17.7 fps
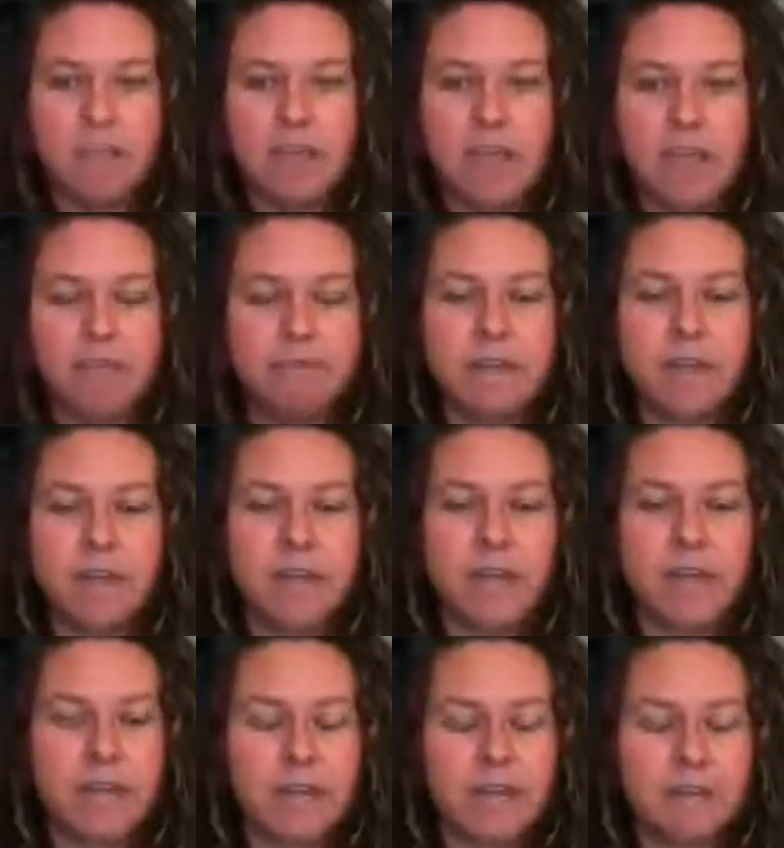and
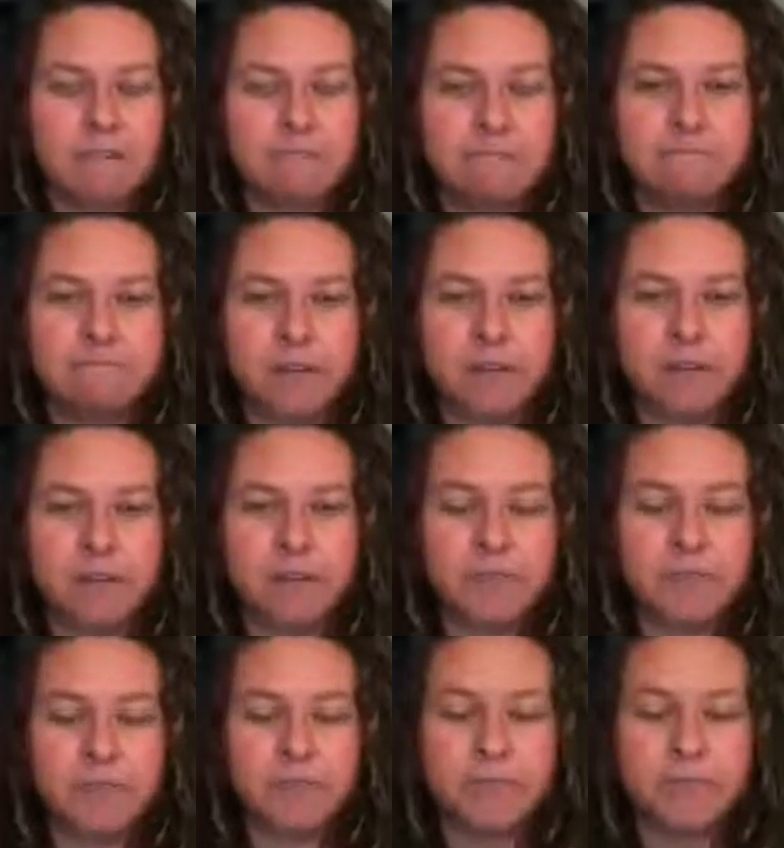have
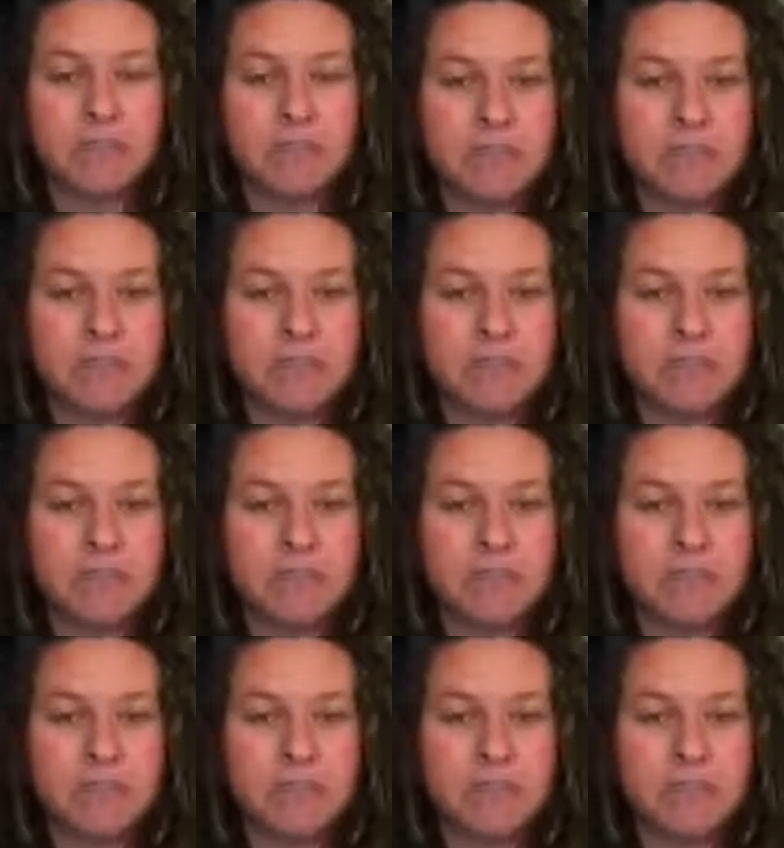the